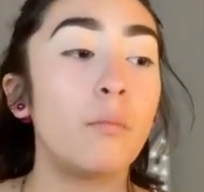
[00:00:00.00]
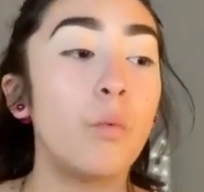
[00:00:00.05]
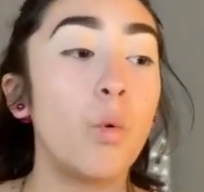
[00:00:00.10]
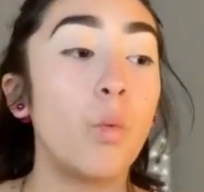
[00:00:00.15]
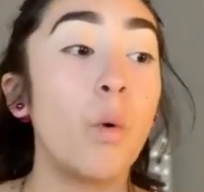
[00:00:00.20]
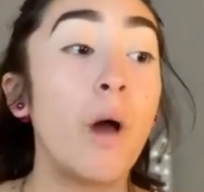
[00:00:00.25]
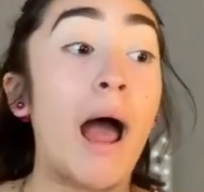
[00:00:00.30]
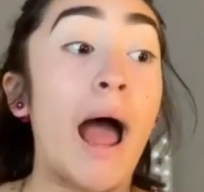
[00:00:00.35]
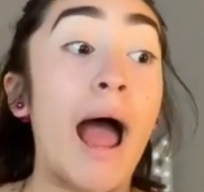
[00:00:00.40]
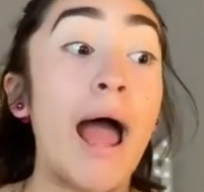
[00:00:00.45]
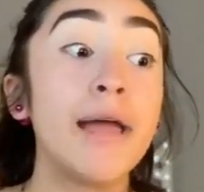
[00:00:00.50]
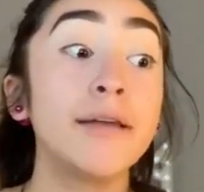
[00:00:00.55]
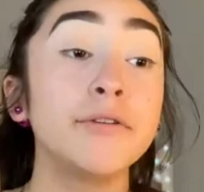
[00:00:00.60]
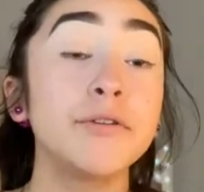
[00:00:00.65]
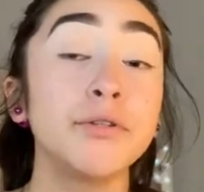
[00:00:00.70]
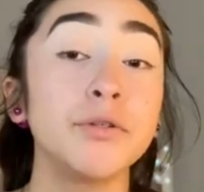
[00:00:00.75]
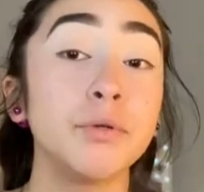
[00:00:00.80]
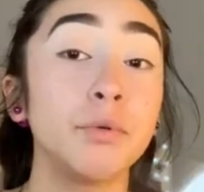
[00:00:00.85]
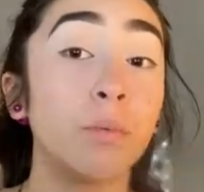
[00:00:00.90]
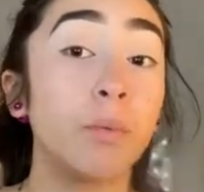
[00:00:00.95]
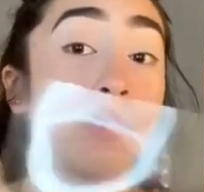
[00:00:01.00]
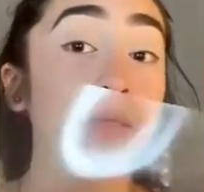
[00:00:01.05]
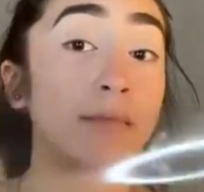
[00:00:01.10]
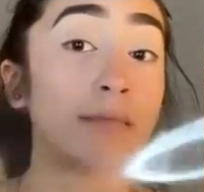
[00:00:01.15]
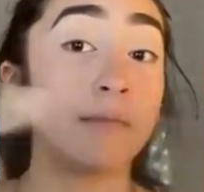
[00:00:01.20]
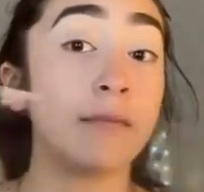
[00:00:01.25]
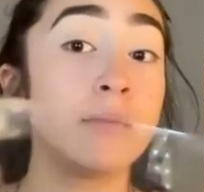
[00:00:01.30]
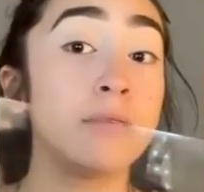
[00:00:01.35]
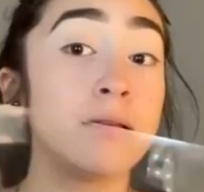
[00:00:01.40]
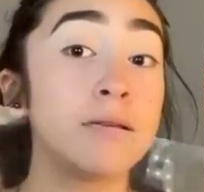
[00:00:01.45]
What I do with
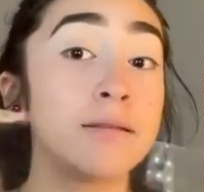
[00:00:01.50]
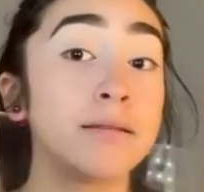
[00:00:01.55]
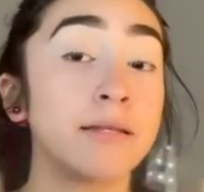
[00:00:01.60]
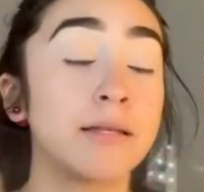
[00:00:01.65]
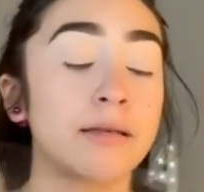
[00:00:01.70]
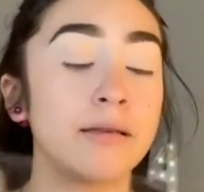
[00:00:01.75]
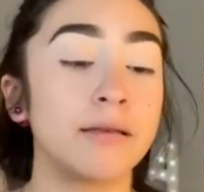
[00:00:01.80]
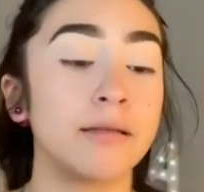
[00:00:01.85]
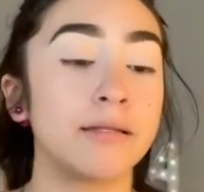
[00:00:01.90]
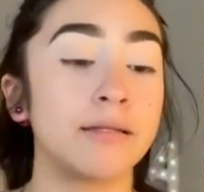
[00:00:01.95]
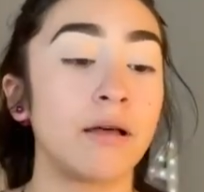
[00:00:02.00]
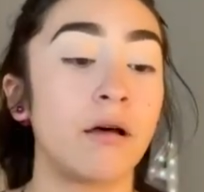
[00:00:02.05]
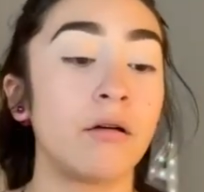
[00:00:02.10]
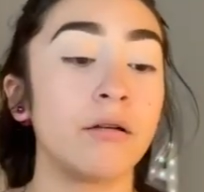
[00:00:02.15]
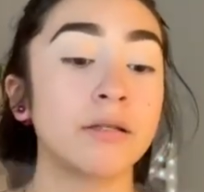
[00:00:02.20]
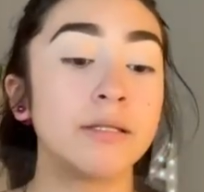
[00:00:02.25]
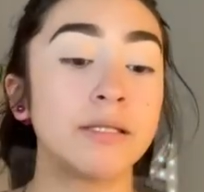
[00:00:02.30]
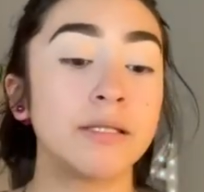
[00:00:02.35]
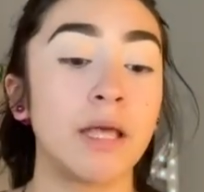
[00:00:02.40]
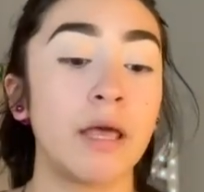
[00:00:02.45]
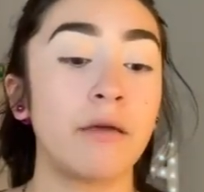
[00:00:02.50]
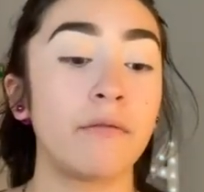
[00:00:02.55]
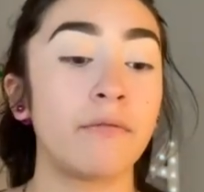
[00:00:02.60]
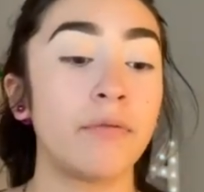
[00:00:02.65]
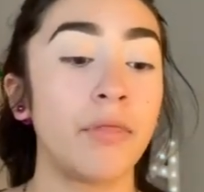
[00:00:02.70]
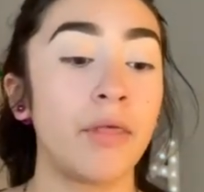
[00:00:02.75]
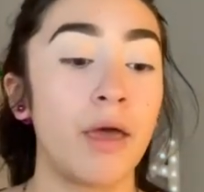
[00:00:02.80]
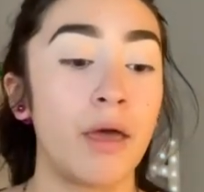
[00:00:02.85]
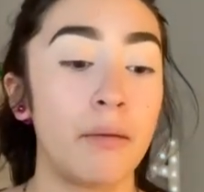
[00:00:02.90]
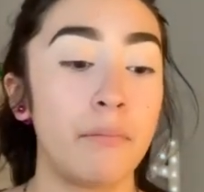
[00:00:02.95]
these is I'll
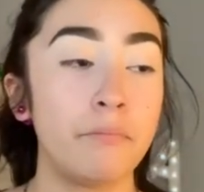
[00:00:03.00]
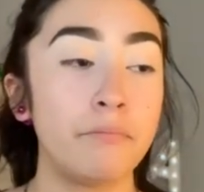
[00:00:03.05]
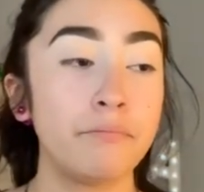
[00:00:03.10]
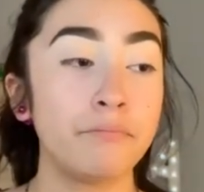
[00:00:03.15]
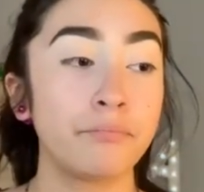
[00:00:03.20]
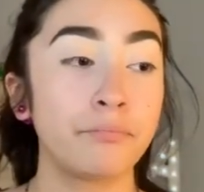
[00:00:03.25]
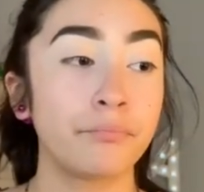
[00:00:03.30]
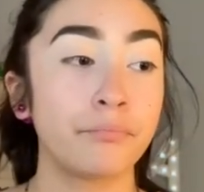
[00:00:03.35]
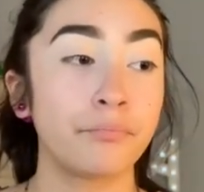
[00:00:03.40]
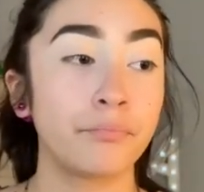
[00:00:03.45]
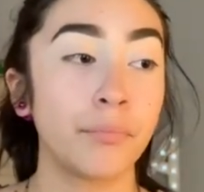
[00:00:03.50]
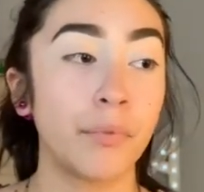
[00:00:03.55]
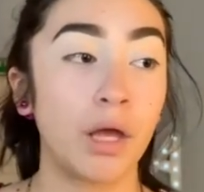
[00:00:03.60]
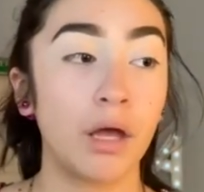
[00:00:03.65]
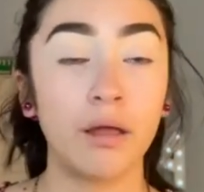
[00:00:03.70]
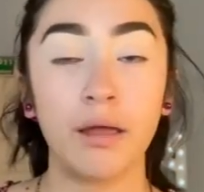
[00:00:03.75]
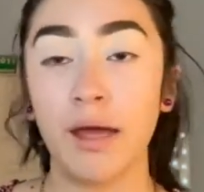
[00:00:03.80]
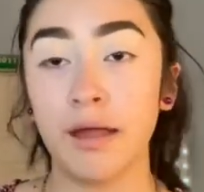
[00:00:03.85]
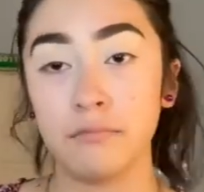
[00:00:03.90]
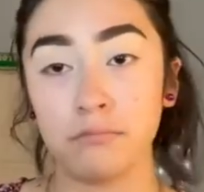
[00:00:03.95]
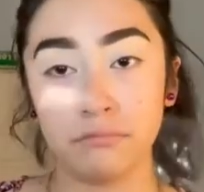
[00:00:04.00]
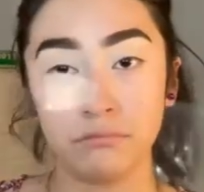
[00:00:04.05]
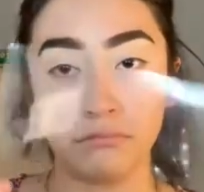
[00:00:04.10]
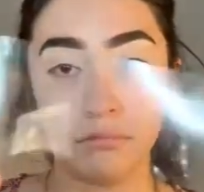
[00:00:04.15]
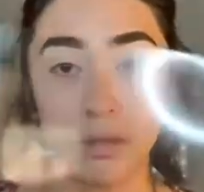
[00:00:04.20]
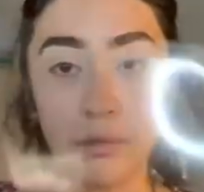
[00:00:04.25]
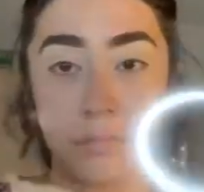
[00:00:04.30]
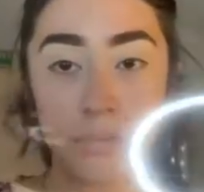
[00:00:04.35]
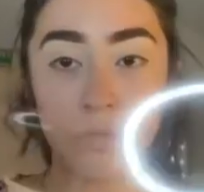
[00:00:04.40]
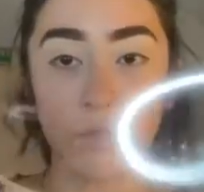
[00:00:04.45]
save them, again,
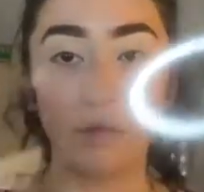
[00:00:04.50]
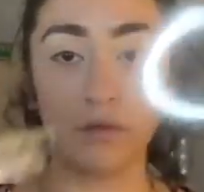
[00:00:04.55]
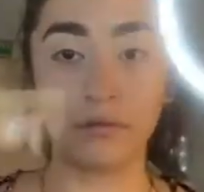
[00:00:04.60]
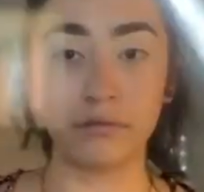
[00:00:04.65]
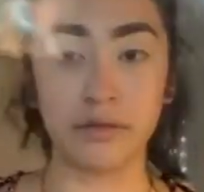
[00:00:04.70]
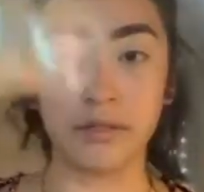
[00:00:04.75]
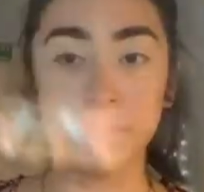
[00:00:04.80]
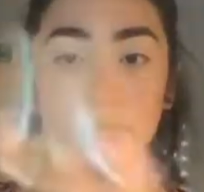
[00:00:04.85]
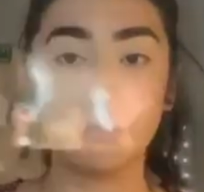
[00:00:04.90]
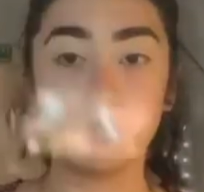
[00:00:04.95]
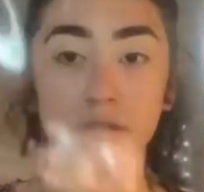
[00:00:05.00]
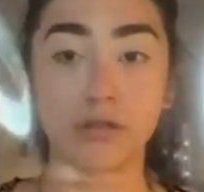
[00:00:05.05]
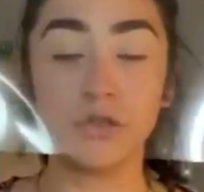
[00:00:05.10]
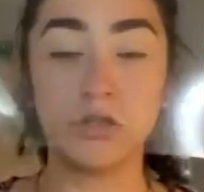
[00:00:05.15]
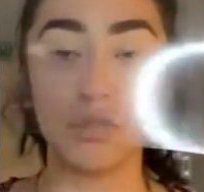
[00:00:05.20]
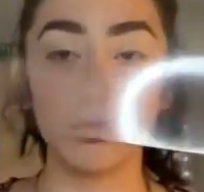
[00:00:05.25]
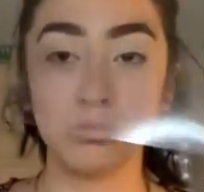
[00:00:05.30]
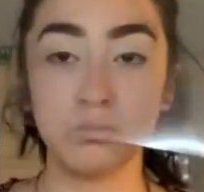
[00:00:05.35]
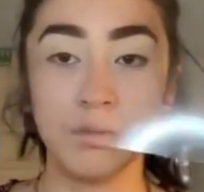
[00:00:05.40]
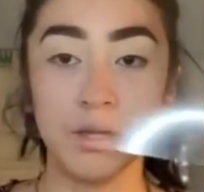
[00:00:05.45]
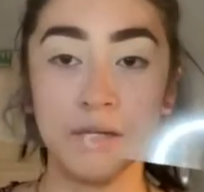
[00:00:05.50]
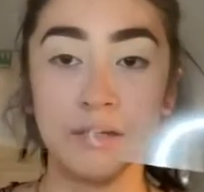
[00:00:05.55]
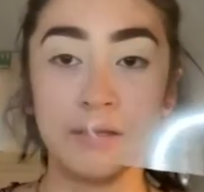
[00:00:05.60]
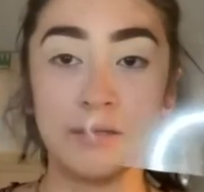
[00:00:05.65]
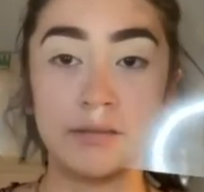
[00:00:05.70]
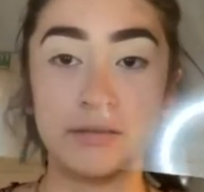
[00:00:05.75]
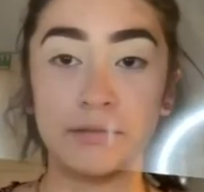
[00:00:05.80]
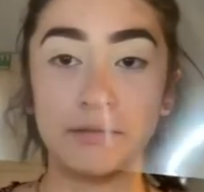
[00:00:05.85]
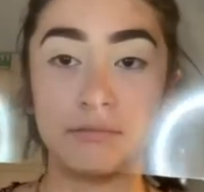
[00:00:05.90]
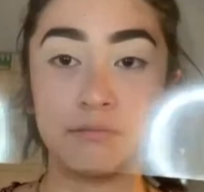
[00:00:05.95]
maybe not this
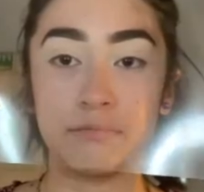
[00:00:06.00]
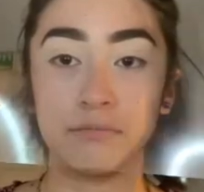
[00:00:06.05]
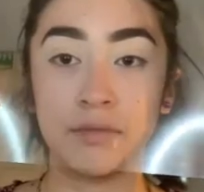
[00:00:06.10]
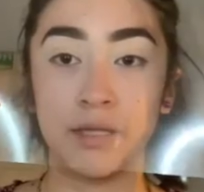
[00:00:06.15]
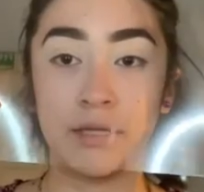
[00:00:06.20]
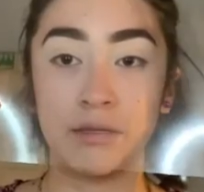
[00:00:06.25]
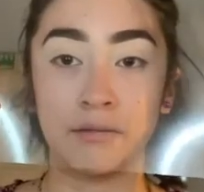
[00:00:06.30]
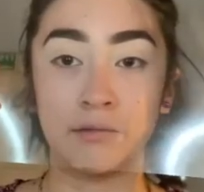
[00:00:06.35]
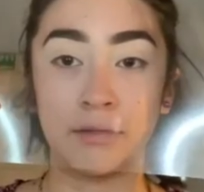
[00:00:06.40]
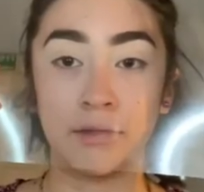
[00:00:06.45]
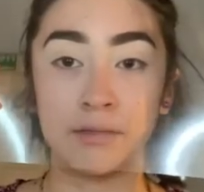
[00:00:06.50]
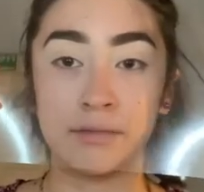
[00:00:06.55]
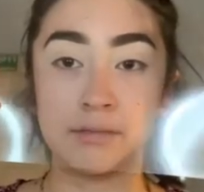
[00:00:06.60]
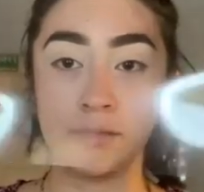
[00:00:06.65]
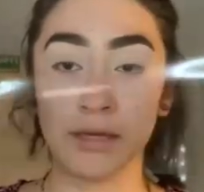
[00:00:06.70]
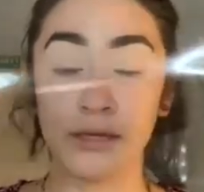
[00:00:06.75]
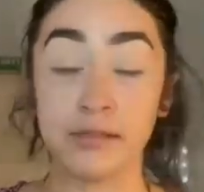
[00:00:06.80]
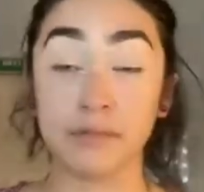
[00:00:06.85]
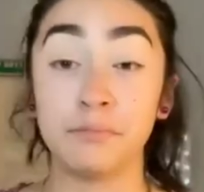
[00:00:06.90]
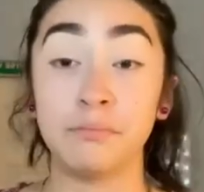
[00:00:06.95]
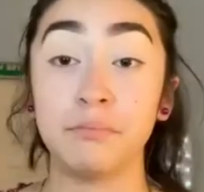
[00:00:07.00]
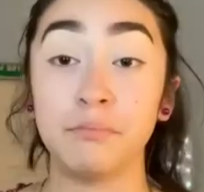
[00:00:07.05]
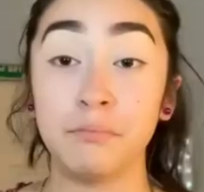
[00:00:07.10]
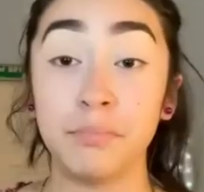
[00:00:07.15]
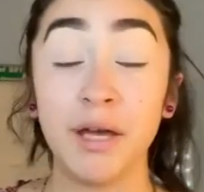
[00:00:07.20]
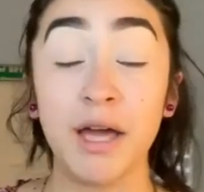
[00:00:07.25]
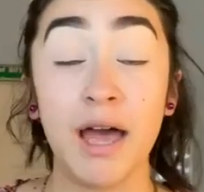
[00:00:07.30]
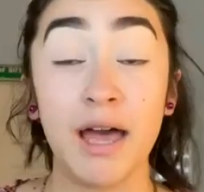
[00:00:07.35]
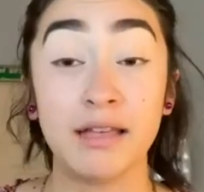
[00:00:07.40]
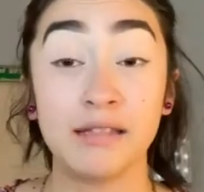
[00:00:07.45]
humongous thing that's as
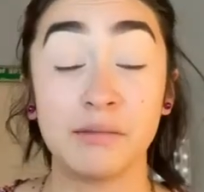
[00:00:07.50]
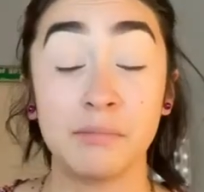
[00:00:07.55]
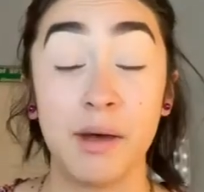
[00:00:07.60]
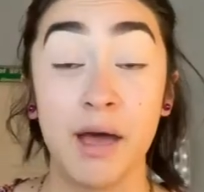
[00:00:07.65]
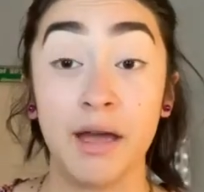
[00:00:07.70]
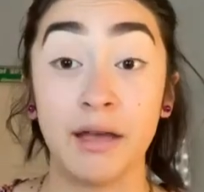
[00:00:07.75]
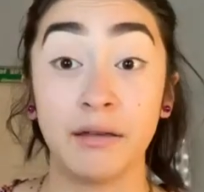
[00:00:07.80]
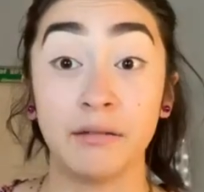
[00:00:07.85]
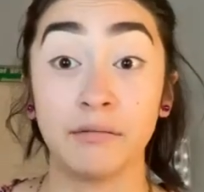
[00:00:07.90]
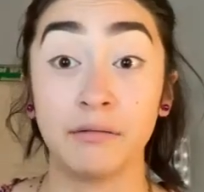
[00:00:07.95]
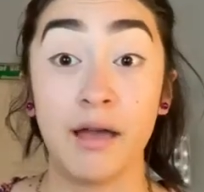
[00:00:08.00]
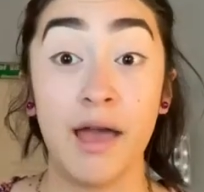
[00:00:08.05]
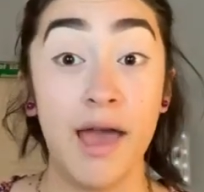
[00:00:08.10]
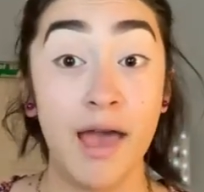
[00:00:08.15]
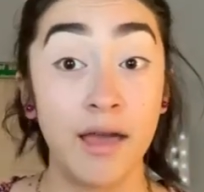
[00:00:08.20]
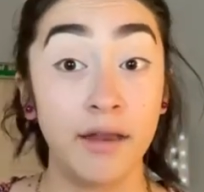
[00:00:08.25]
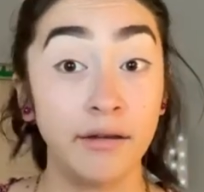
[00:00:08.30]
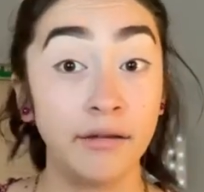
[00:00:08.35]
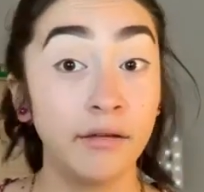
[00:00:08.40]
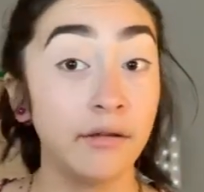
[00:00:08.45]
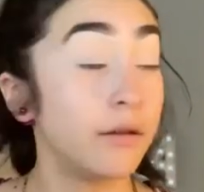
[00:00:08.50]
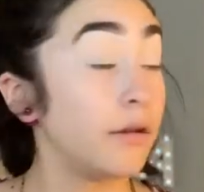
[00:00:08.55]
big as my head,